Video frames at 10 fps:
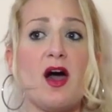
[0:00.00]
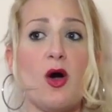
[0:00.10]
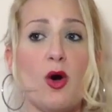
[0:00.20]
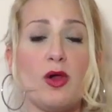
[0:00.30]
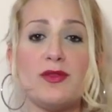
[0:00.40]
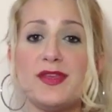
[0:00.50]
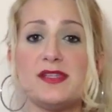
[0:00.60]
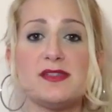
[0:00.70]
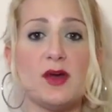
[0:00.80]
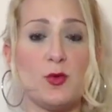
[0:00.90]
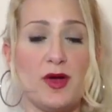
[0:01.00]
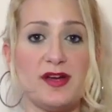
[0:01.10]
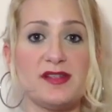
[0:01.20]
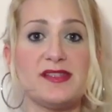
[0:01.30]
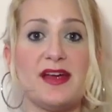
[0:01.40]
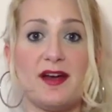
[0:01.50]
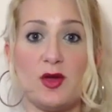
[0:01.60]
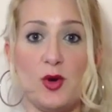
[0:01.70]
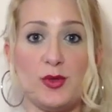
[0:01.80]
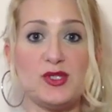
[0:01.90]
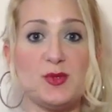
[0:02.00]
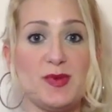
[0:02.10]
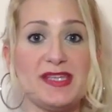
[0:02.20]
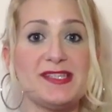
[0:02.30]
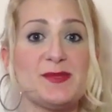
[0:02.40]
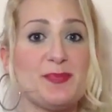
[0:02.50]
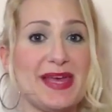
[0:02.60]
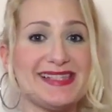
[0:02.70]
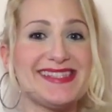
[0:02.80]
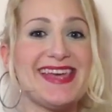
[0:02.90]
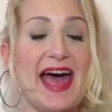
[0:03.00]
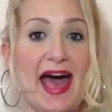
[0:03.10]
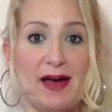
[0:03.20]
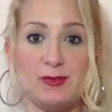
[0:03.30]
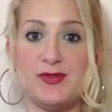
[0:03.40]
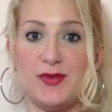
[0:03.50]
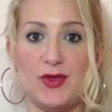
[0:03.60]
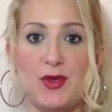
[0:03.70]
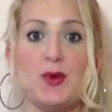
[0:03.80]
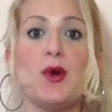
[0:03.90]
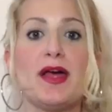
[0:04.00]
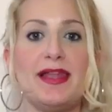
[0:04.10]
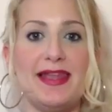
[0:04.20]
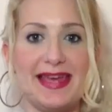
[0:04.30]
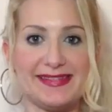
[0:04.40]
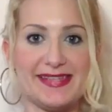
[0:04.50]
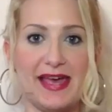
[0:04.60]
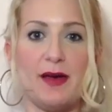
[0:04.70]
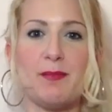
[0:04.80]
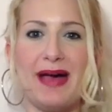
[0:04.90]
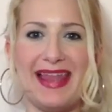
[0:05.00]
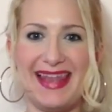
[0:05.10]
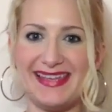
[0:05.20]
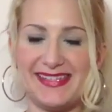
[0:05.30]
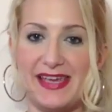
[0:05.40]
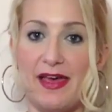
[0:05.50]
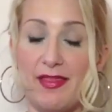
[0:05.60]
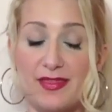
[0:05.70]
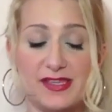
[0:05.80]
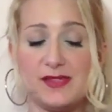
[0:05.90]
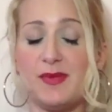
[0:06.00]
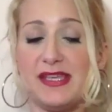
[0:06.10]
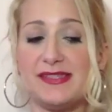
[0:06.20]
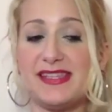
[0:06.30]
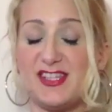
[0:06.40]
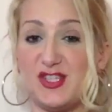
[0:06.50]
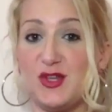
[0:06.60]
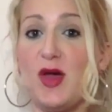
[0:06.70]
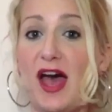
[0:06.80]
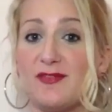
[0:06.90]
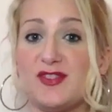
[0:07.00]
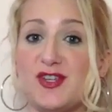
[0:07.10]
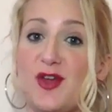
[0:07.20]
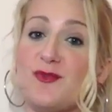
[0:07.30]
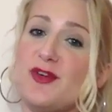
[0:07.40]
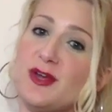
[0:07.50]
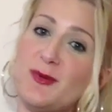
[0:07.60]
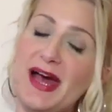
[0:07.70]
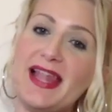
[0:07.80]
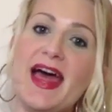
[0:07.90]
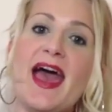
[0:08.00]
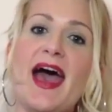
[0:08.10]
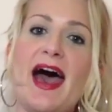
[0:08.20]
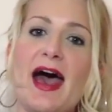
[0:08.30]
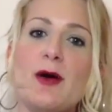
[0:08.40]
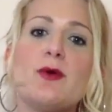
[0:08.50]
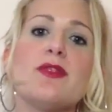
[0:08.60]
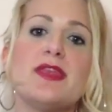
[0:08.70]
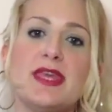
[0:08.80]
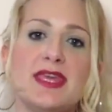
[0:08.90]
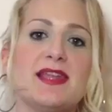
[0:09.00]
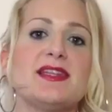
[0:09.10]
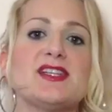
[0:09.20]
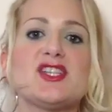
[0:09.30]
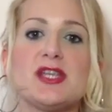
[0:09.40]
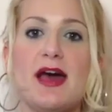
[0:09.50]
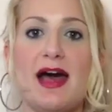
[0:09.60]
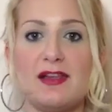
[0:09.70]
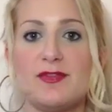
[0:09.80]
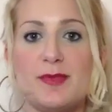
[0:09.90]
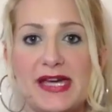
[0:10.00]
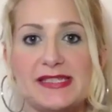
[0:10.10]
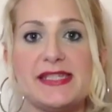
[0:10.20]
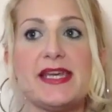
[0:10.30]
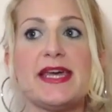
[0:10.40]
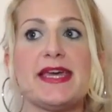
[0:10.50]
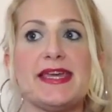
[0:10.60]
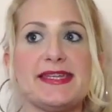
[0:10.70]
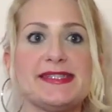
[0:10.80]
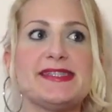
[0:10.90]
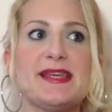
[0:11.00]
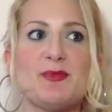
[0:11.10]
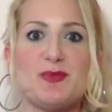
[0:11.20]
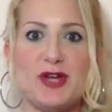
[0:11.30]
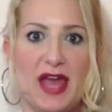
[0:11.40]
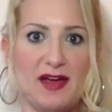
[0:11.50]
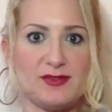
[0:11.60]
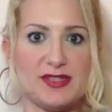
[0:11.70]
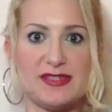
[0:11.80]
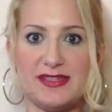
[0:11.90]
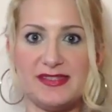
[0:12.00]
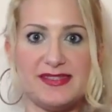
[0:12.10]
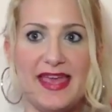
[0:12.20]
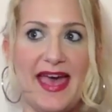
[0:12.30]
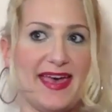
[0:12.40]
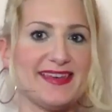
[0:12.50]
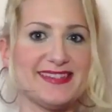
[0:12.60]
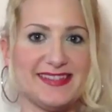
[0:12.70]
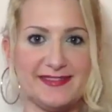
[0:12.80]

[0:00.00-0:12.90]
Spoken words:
all these words are going to be spelled out for you letter by letter. This means that you have to know very well how the English alphabet is pronounced, is heard,